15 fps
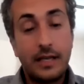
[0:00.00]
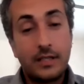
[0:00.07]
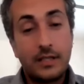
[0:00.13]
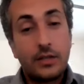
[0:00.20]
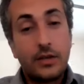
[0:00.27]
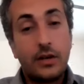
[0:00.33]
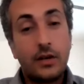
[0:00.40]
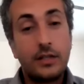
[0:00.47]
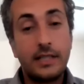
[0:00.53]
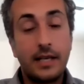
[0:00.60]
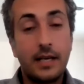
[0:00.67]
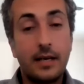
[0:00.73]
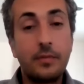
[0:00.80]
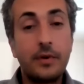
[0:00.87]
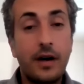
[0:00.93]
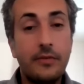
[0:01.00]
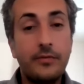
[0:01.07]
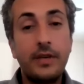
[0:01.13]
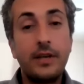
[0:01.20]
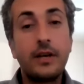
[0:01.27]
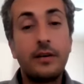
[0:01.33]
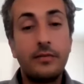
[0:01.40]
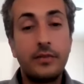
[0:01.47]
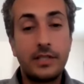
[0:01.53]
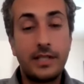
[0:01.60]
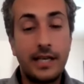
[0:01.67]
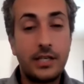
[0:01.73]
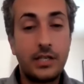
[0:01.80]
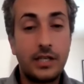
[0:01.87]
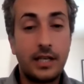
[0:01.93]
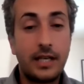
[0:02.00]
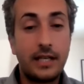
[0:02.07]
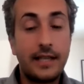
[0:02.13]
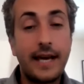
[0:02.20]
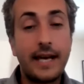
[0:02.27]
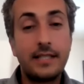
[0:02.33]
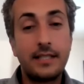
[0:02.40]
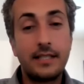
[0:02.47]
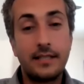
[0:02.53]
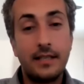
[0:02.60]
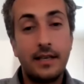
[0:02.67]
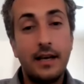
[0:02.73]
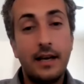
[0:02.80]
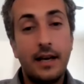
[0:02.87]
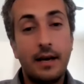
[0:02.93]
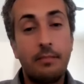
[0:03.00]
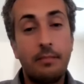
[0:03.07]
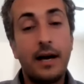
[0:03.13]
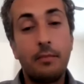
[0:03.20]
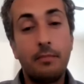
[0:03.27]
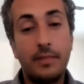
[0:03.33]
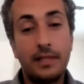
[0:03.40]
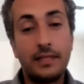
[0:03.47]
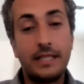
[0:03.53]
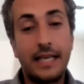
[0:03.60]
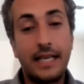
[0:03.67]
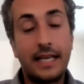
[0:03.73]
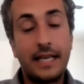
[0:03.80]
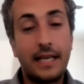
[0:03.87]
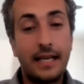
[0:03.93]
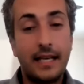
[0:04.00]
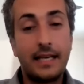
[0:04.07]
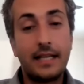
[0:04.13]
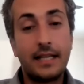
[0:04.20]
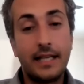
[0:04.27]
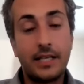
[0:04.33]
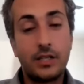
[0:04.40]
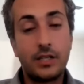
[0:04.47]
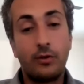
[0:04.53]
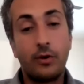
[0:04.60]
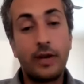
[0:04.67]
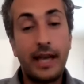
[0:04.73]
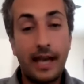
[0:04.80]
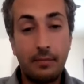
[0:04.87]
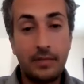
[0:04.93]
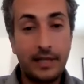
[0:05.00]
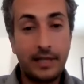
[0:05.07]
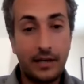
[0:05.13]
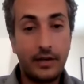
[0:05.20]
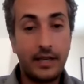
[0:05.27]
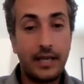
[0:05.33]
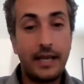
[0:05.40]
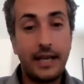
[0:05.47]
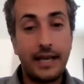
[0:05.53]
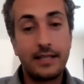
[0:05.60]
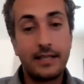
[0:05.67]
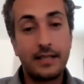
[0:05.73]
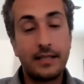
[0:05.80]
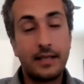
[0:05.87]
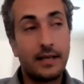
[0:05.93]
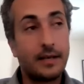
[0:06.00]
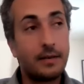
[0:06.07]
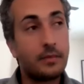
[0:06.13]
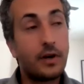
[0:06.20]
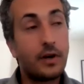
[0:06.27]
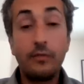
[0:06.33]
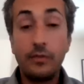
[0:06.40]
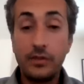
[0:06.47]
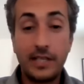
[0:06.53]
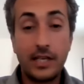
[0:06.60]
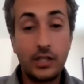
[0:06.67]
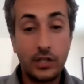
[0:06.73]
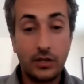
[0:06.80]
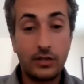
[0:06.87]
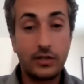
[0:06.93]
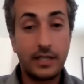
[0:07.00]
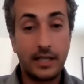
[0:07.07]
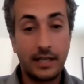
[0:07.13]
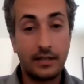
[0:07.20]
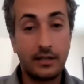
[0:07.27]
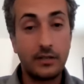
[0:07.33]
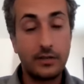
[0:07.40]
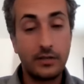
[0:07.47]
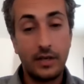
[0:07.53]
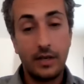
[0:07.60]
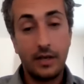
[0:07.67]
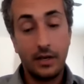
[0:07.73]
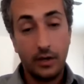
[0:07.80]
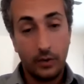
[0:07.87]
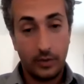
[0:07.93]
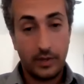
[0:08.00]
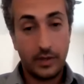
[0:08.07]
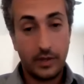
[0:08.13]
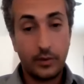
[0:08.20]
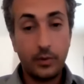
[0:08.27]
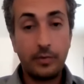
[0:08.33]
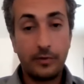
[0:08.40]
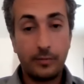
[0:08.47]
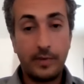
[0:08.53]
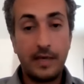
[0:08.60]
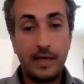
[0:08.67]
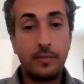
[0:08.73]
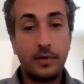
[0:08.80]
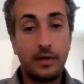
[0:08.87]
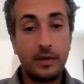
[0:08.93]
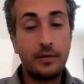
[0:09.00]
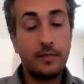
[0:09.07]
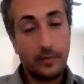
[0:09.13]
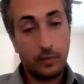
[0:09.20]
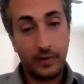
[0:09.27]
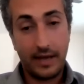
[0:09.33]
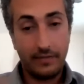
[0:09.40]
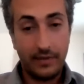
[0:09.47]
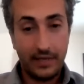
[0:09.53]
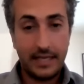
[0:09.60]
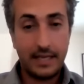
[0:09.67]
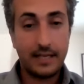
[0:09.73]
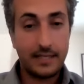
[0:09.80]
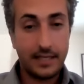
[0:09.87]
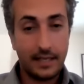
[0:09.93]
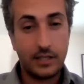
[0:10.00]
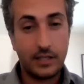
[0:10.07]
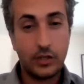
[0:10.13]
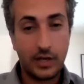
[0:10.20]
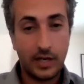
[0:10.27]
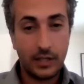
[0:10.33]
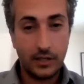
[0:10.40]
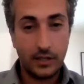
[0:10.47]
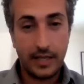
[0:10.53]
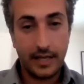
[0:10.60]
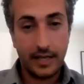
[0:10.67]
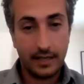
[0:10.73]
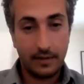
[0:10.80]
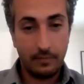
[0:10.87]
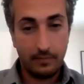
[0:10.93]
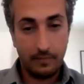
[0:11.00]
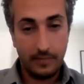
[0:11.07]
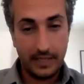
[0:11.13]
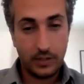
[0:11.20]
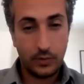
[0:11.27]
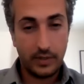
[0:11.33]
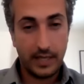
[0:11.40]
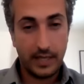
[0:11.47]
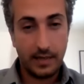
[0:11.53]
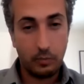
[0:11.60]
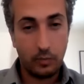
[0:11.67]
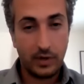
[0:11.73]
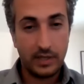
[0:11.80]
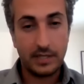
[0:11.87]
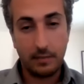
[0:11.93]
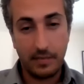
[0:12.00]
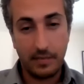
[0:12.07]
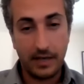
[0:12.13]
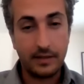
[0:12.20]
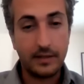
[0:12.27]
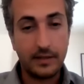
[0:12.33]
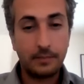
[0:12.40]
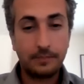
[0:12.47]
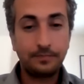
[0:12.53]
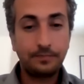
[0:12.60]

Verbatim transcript: It's called um, Coffee and Conversation, and that's about building English vocabulary and um, conversational skills with a group of people. We have an ESL instructor that meets with them once a month